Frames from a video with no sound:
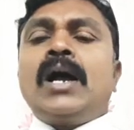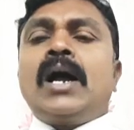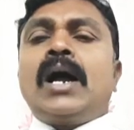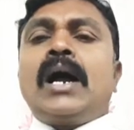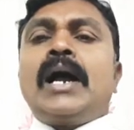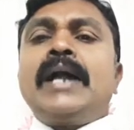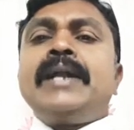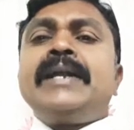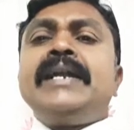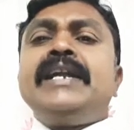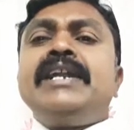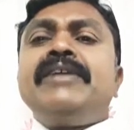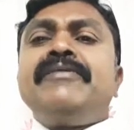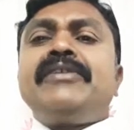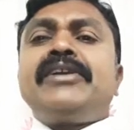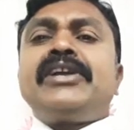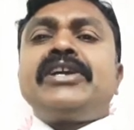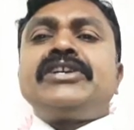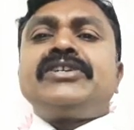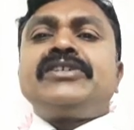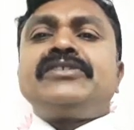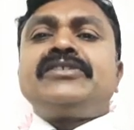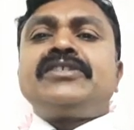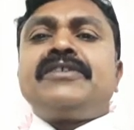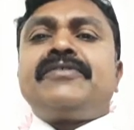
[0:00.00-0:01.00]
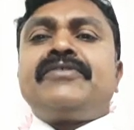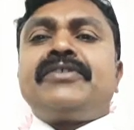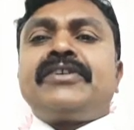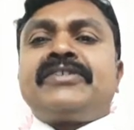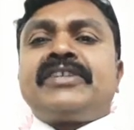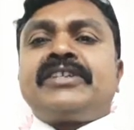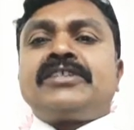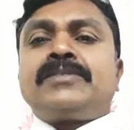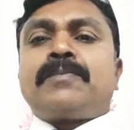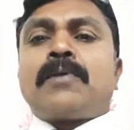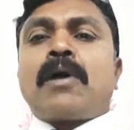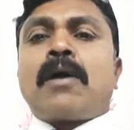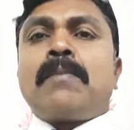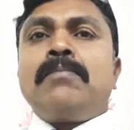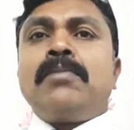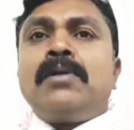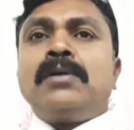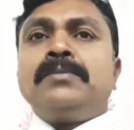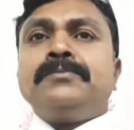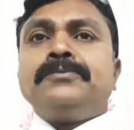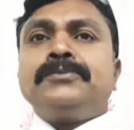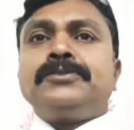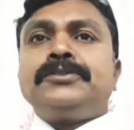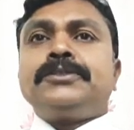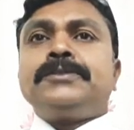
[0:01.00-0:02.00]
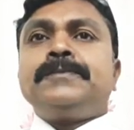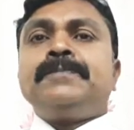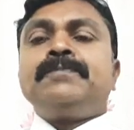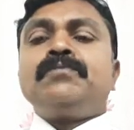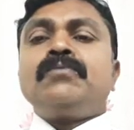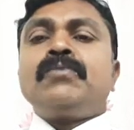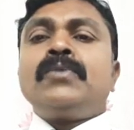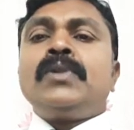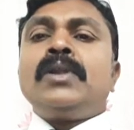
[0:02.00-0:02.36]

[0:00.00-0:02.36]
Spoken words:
Identifications of research problems.